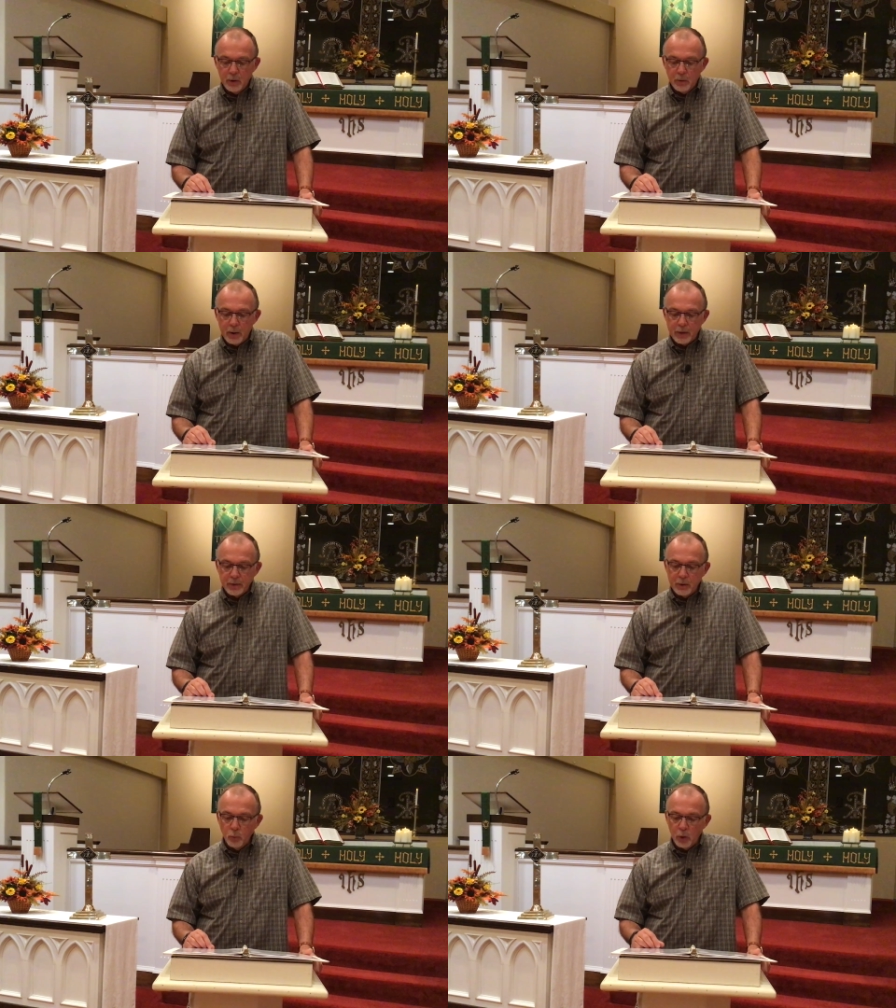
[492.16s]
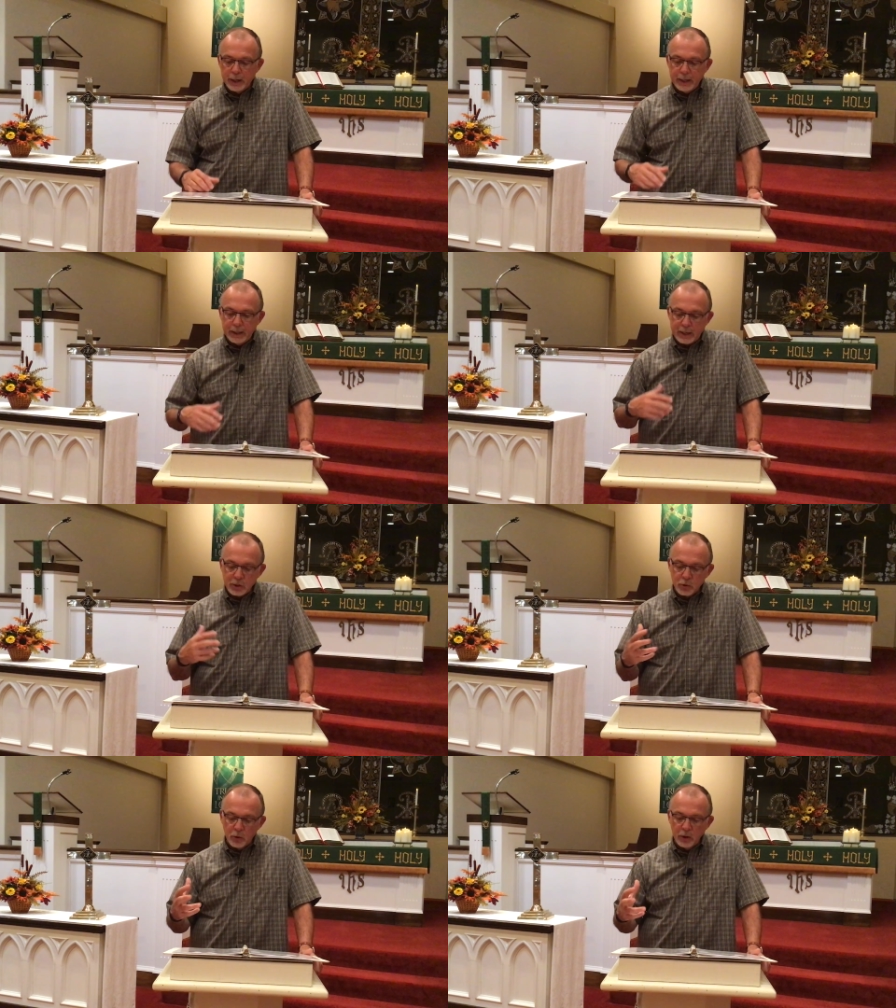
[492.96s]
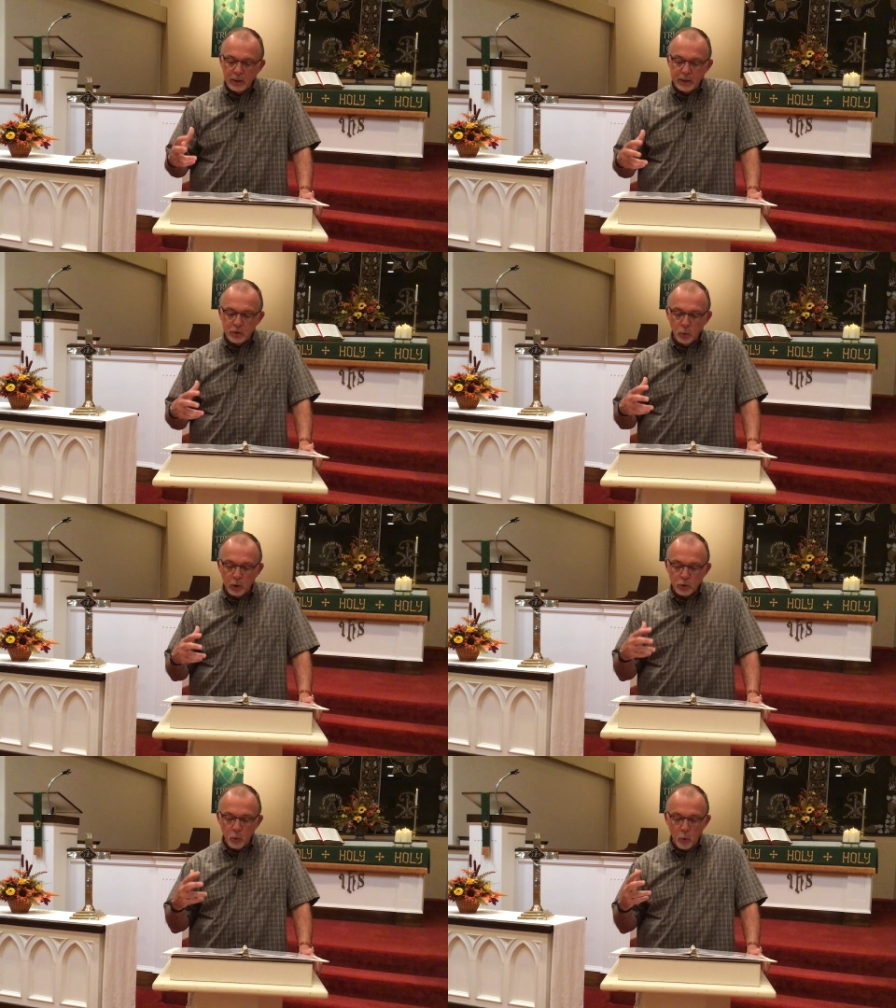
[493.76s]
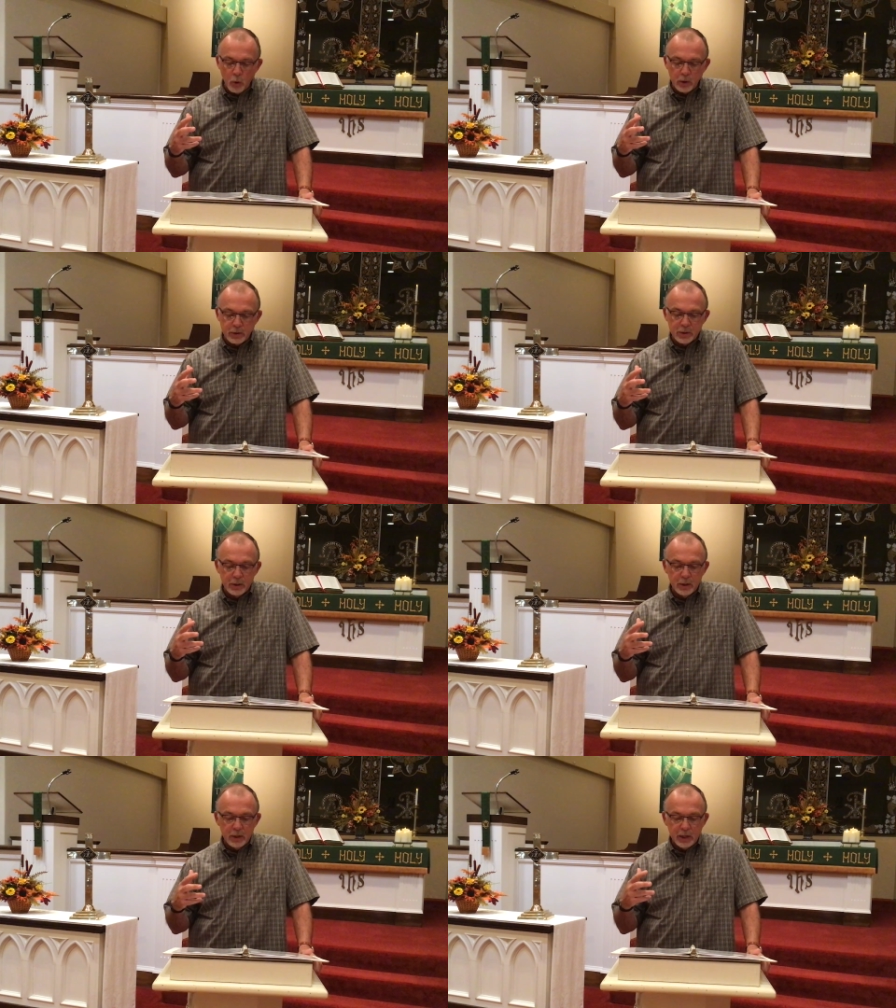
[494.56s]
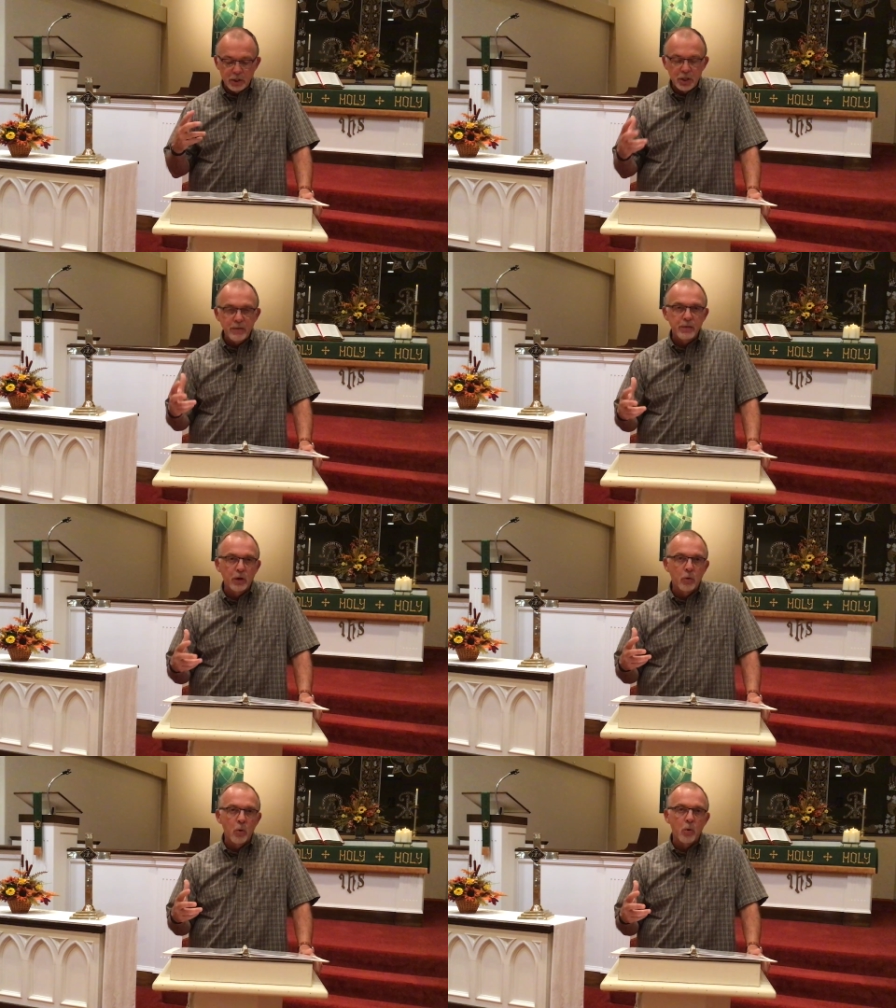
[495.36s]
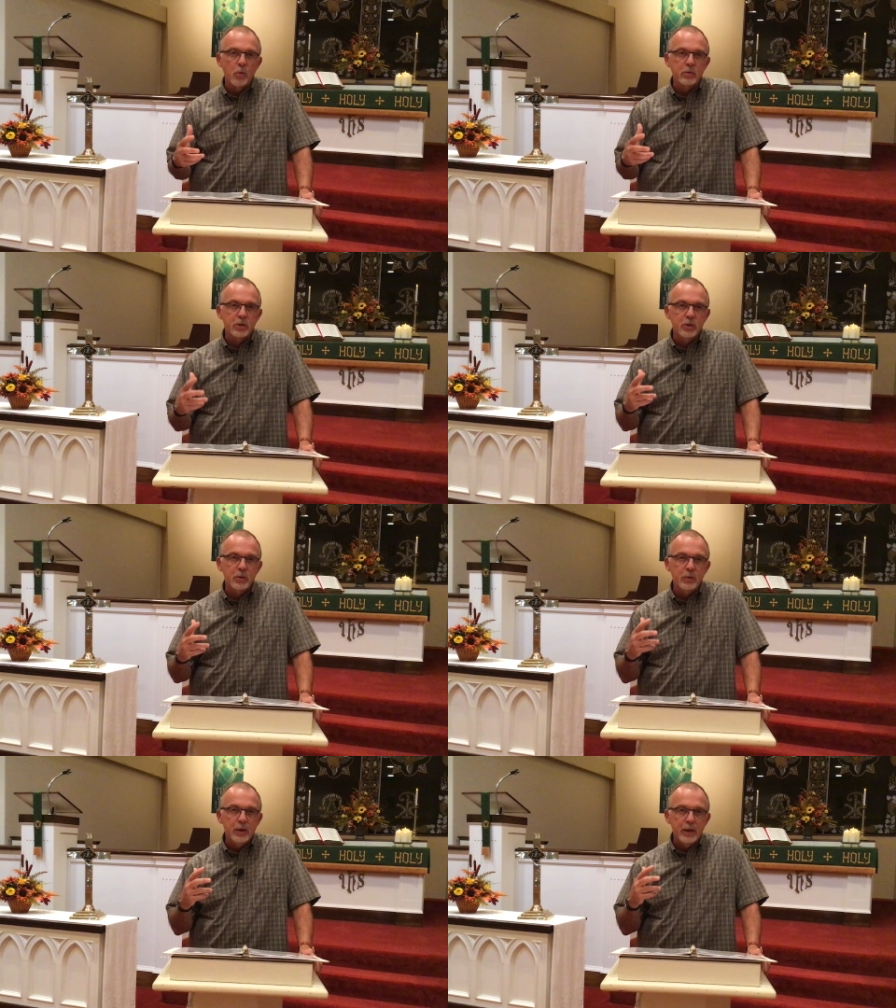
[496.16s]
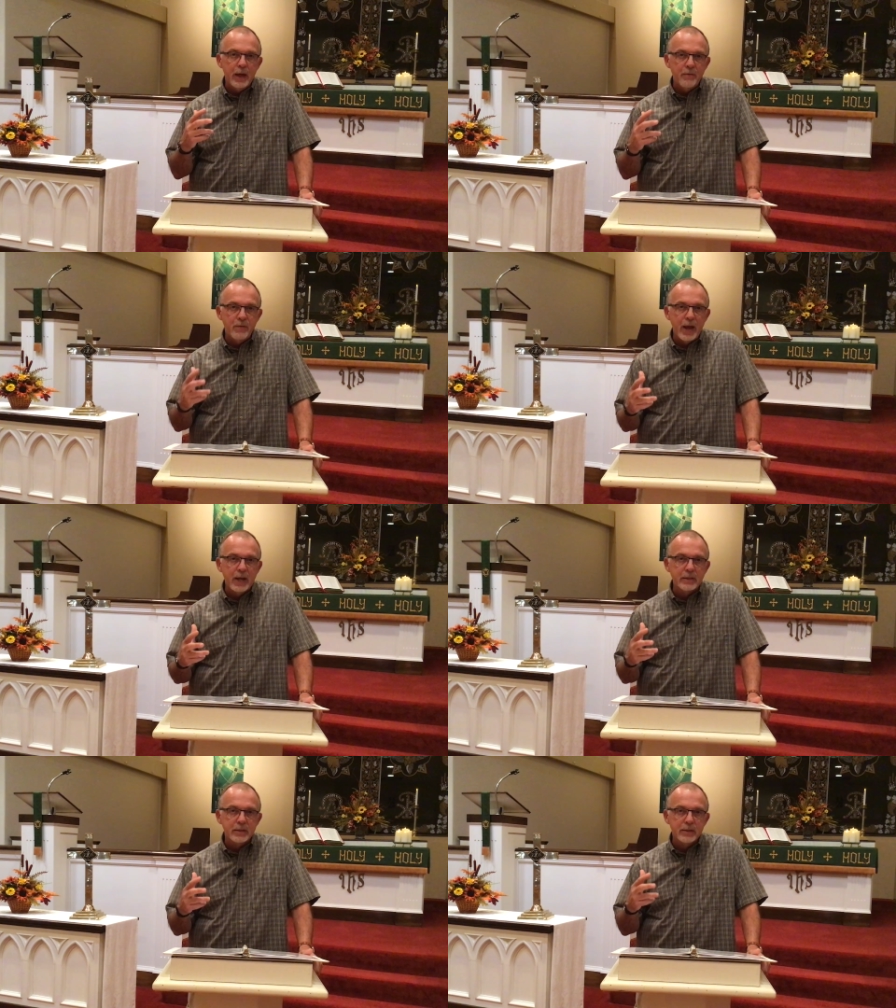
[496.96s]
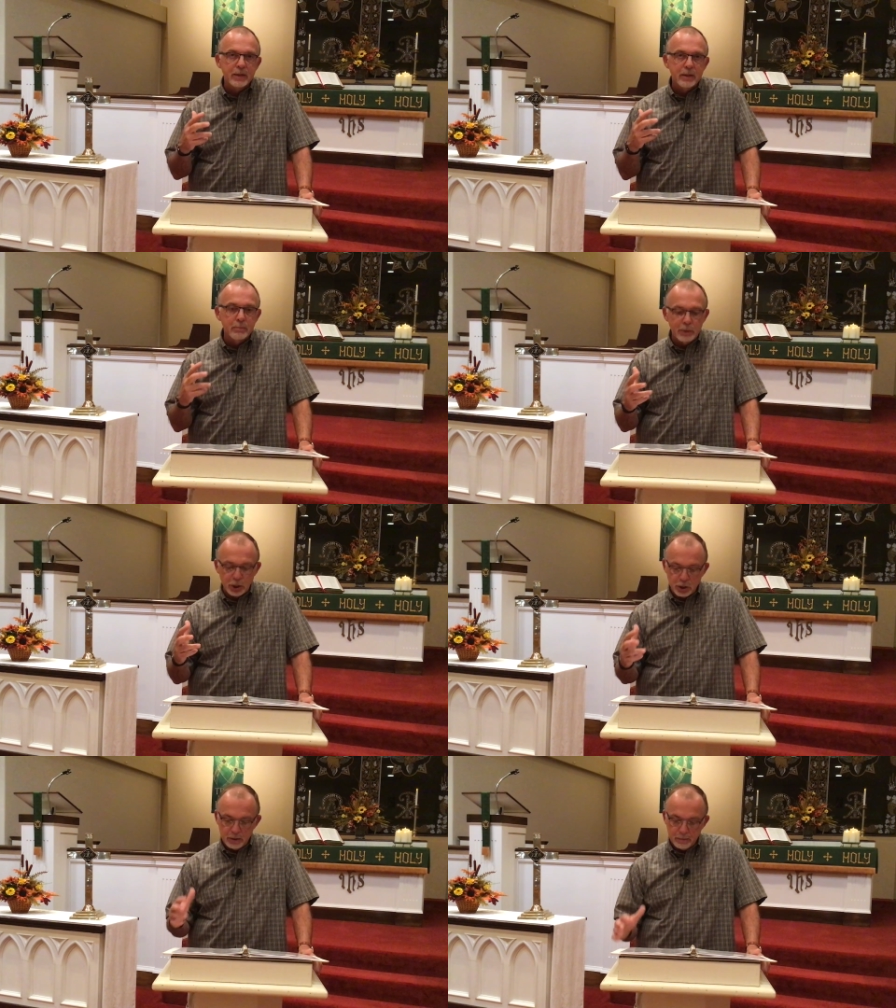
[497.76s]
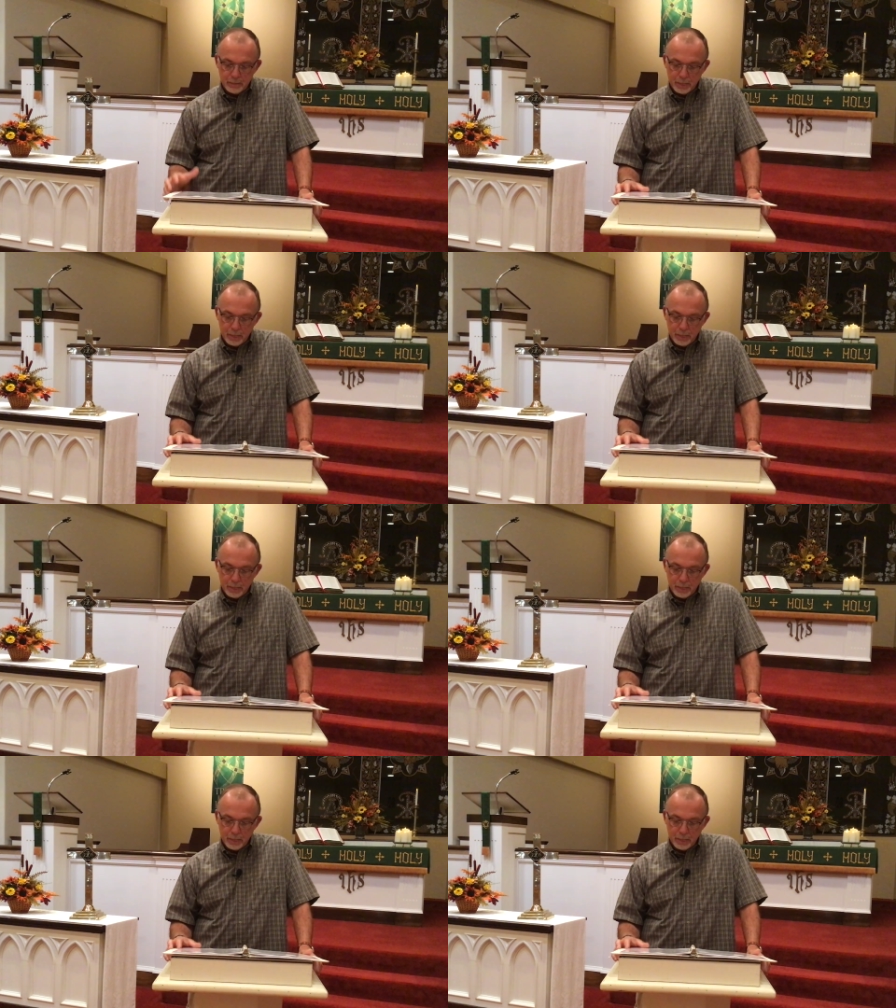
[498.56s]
rather than working externally to work towards achieving the goals to advance the mission.